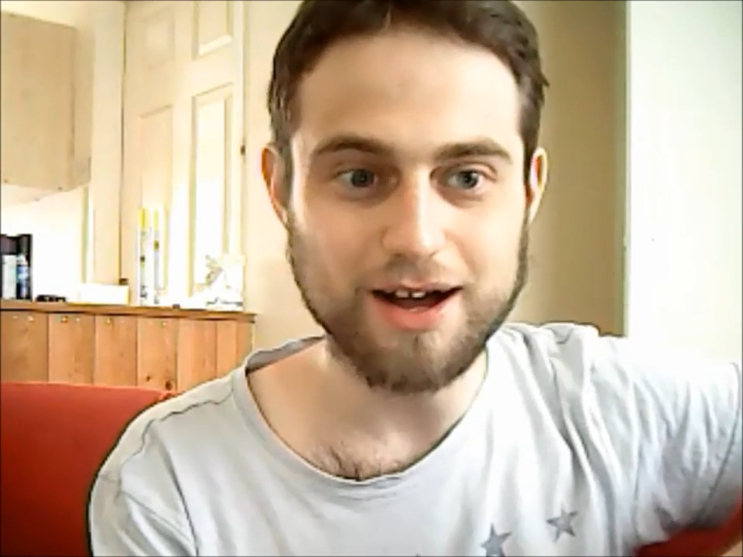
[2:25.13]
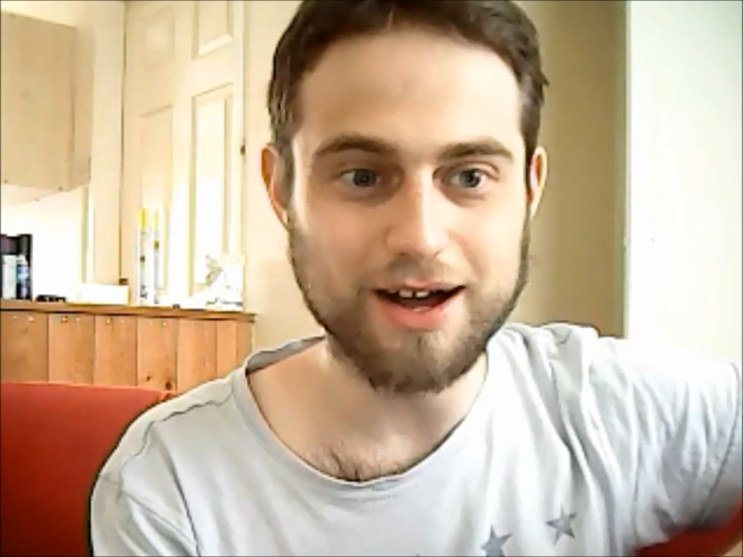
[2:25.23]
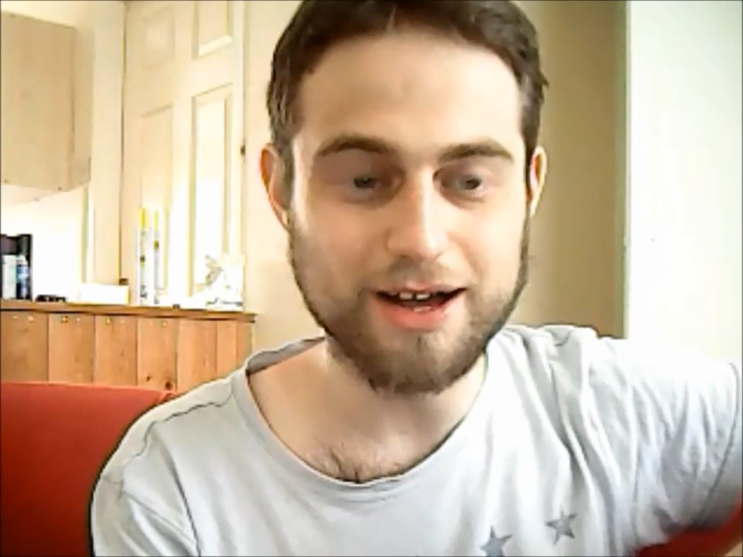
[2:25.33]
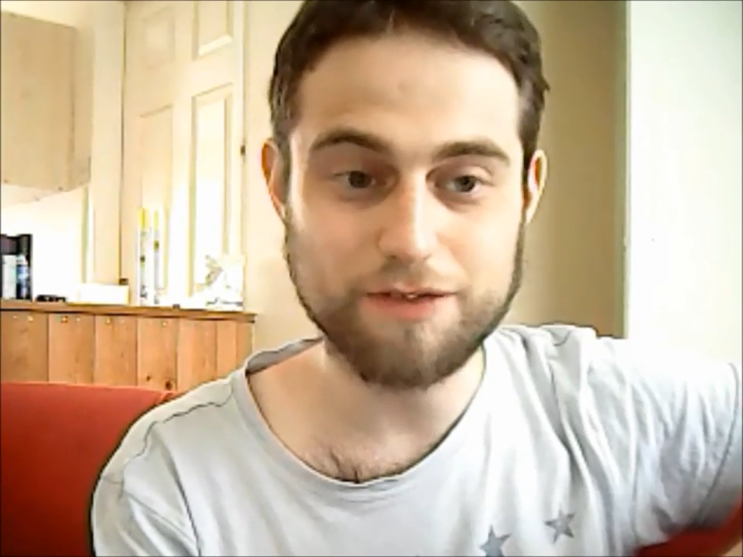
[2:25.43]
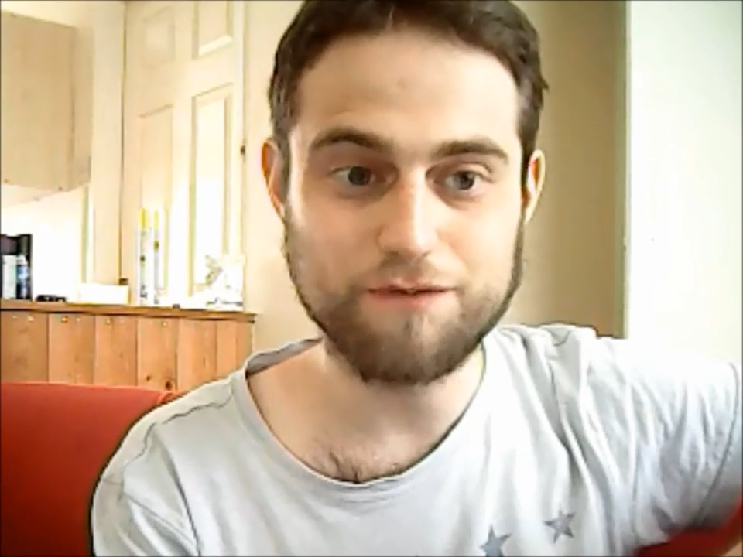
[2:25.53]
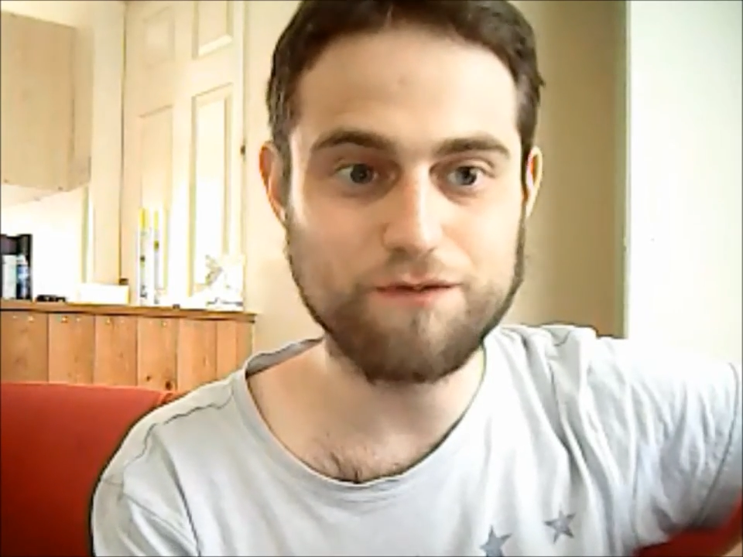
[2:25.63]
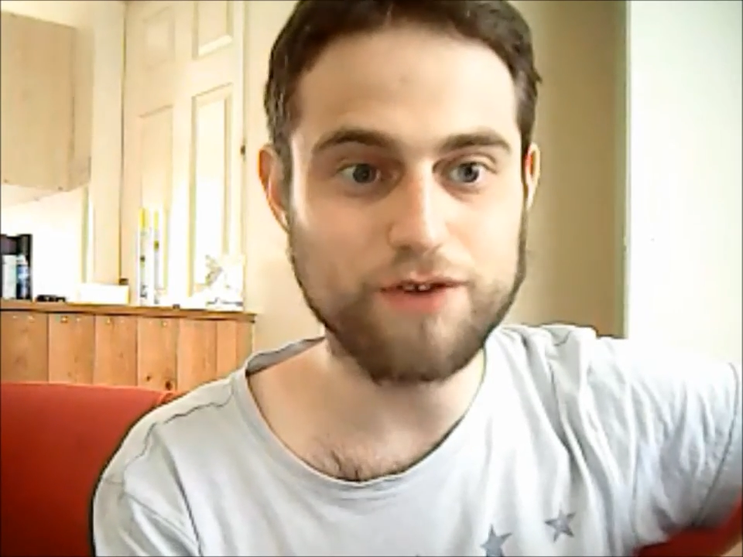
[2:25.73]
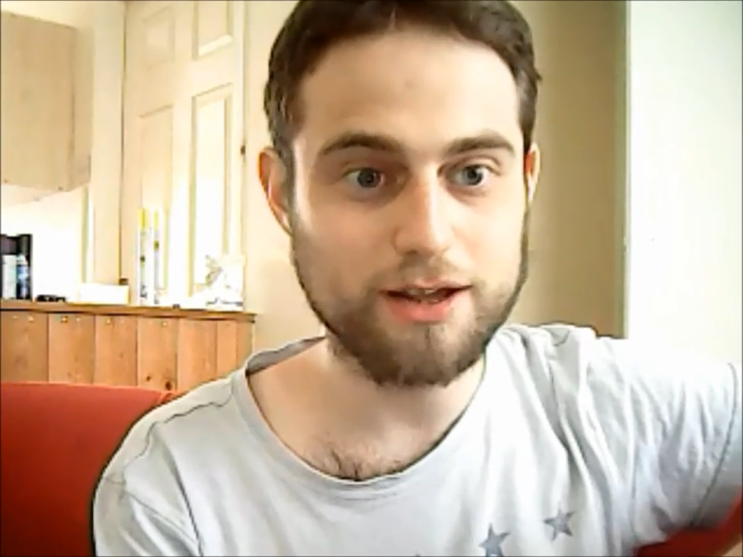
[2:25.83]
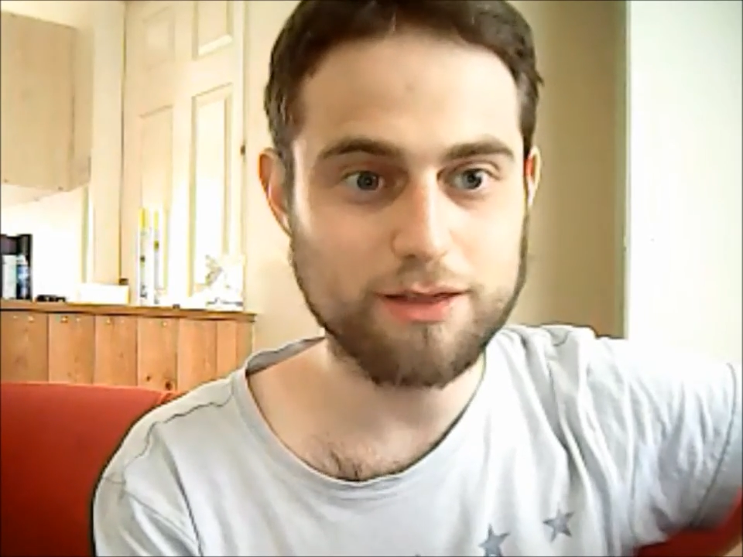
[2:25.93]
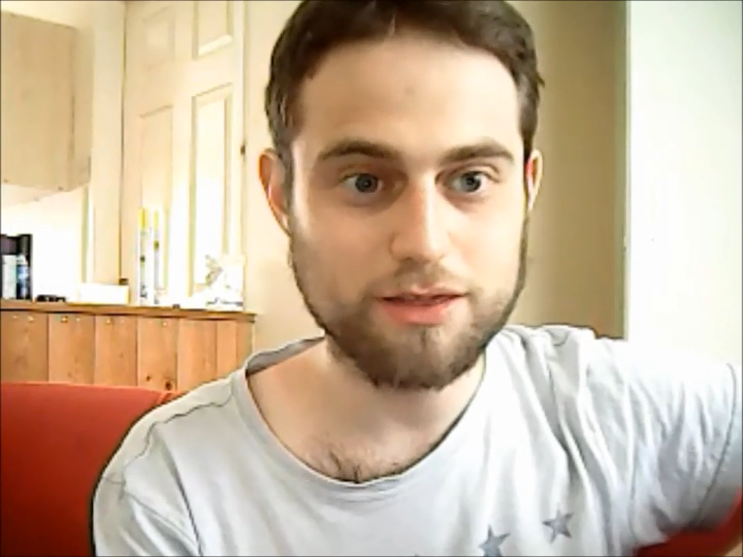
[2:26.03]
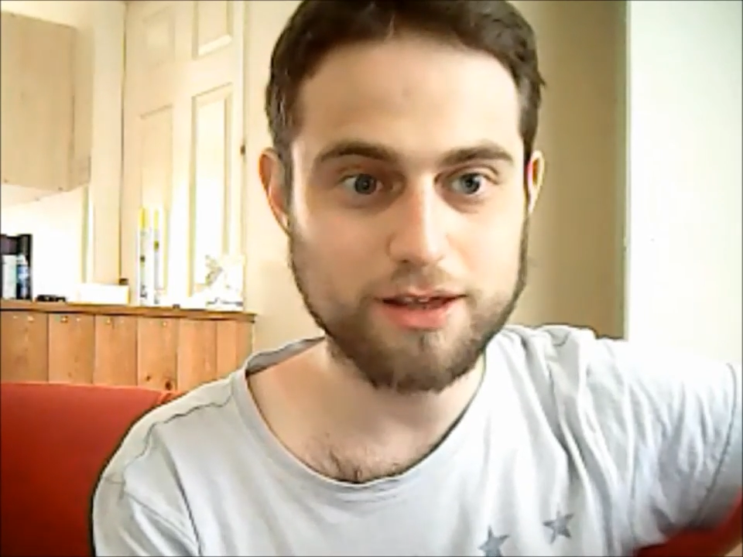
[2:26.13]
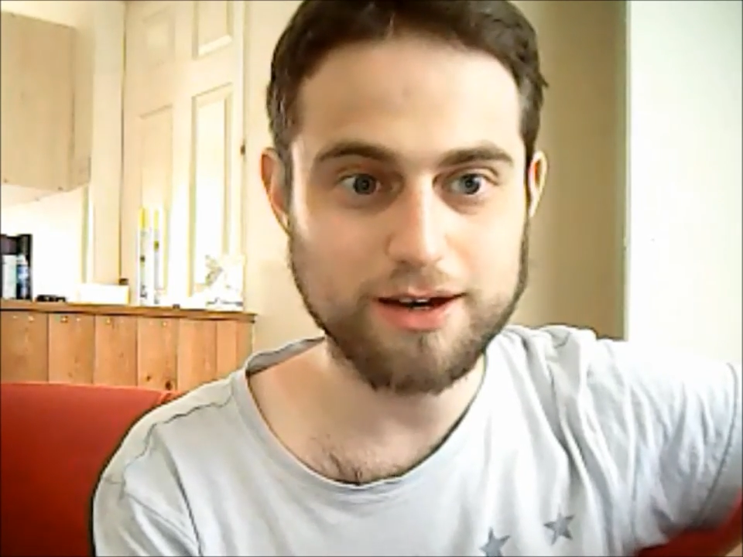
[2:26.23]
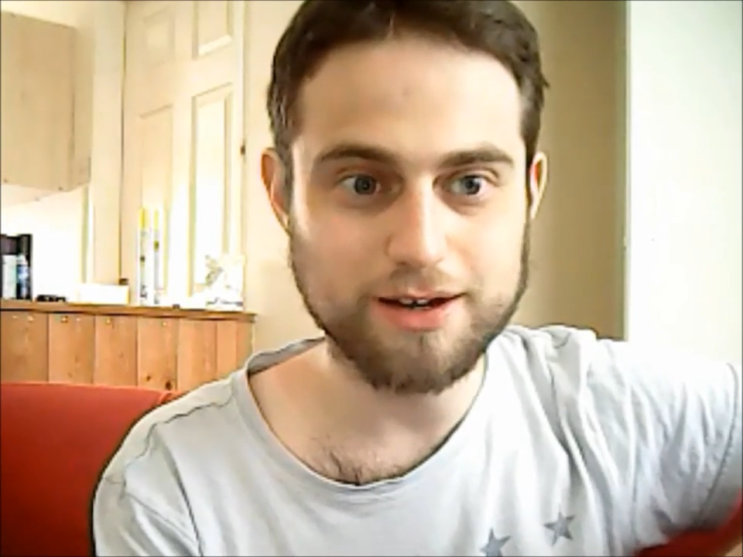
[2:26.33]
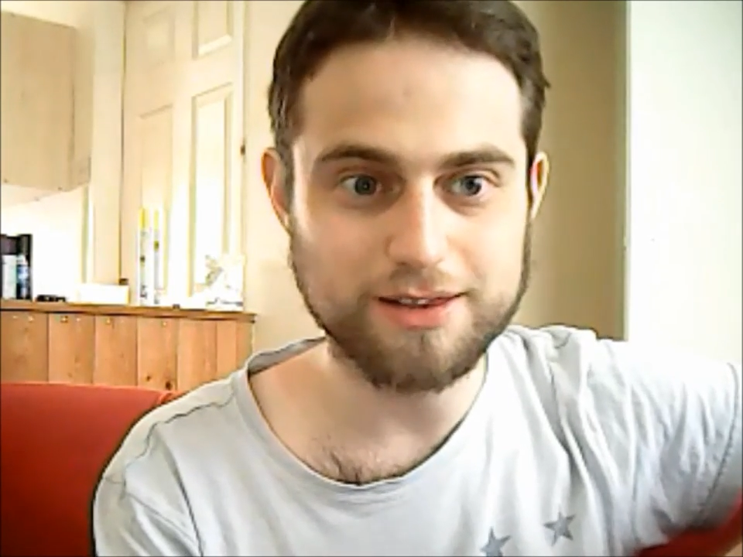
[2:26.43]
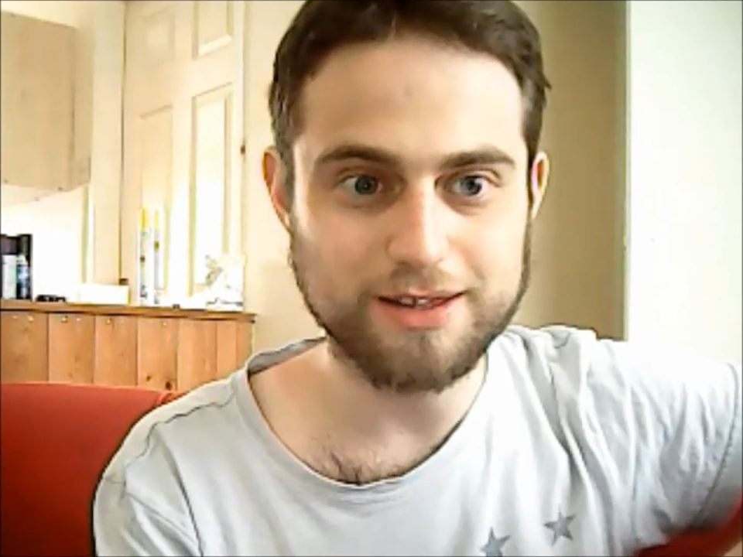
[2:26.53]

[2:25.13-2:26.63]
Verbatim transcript: Uh, his finisher,